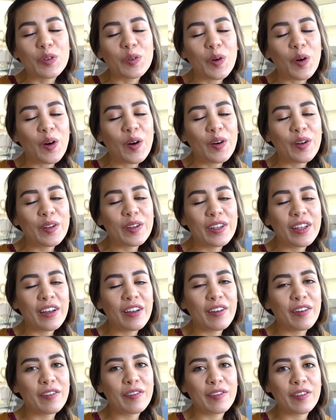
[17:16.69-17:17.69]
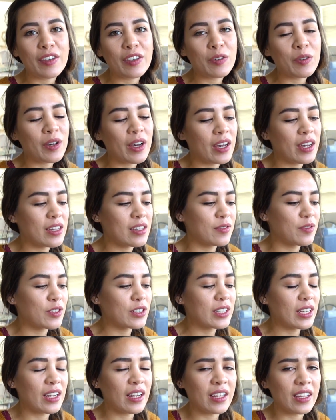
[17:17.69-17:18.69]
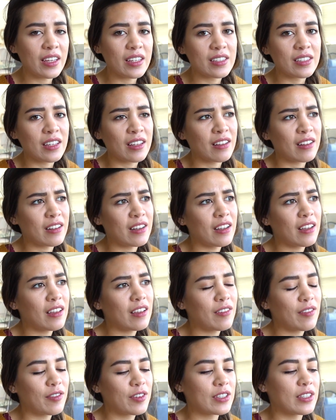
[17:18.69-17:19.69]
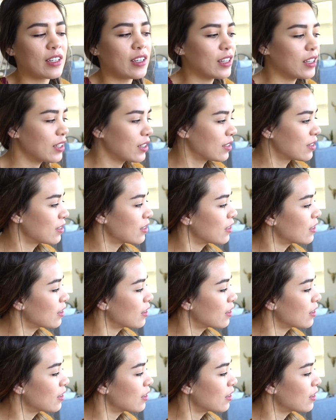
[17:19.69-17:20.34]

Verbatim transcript: to all of you guys for sending us and for sending us